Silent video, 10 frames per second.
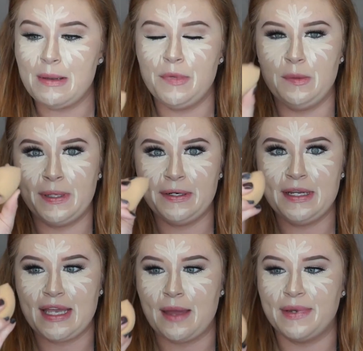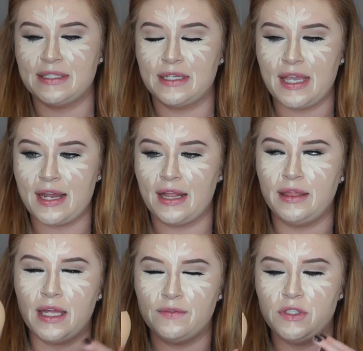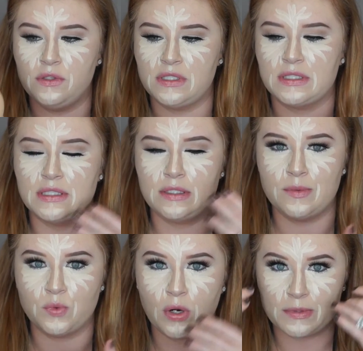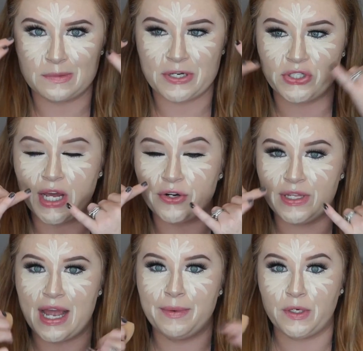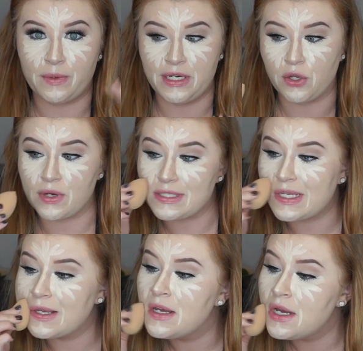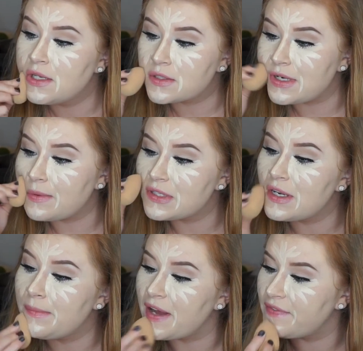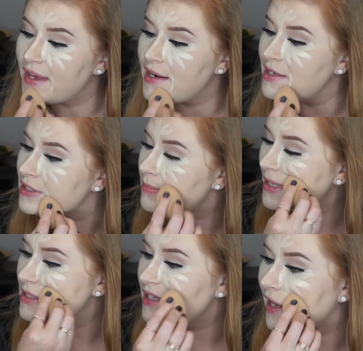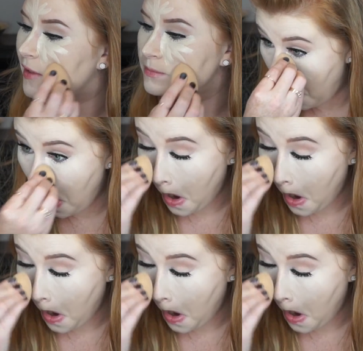my beauty blender again, because again, I love to use this because it absorbs, especially under the eye. We don't want any creasing. So now I'm just going to buff that into my skin.